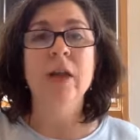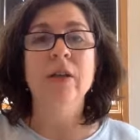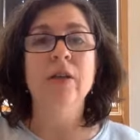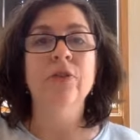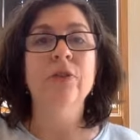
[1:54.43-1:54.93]

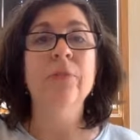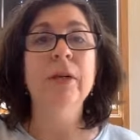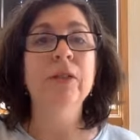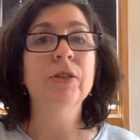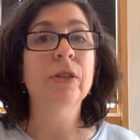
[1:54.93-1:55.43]
There's the
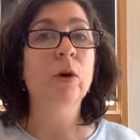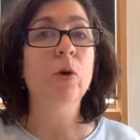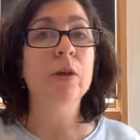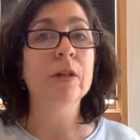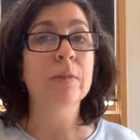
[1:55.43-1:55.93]
bills and
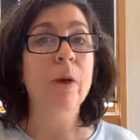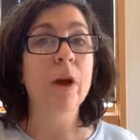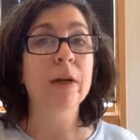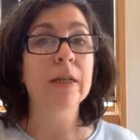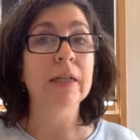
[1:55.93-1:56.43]

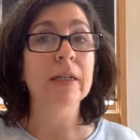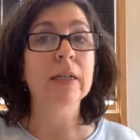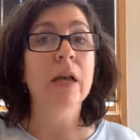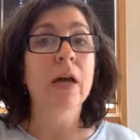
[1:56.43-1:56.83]
correspondence,